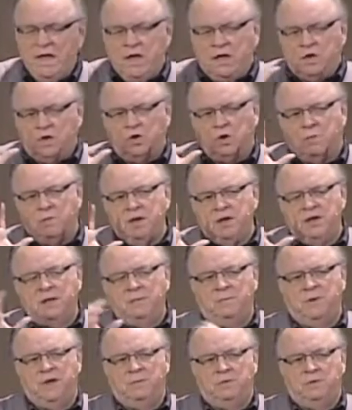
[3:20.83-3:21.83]
You know, many
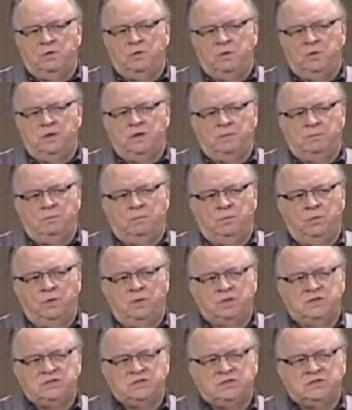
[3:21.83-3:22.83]
people would,
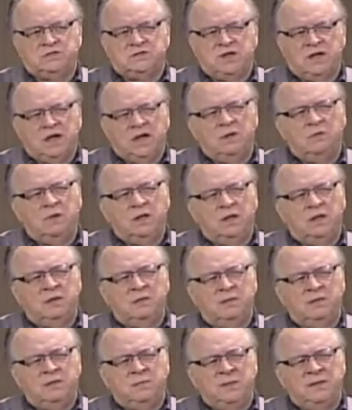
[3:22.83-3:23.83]
would say, well,
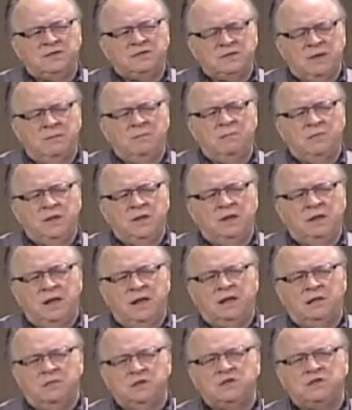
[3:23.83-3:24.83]
it would be something
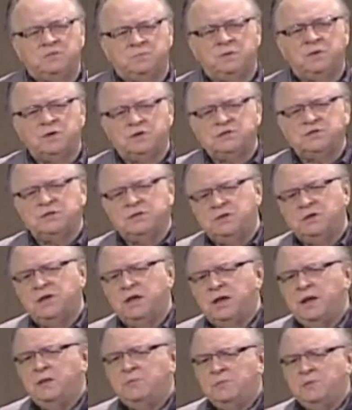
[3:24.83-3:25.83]
like this person that
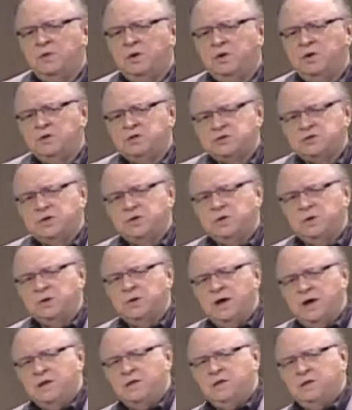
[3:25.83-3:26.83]
I'm going to show you
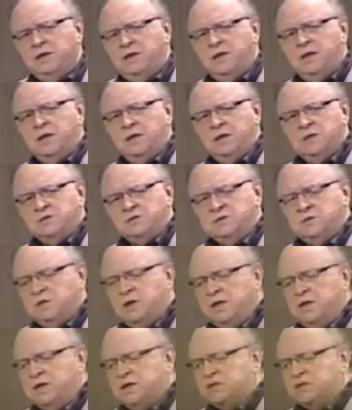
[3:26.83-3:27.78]
on the screen.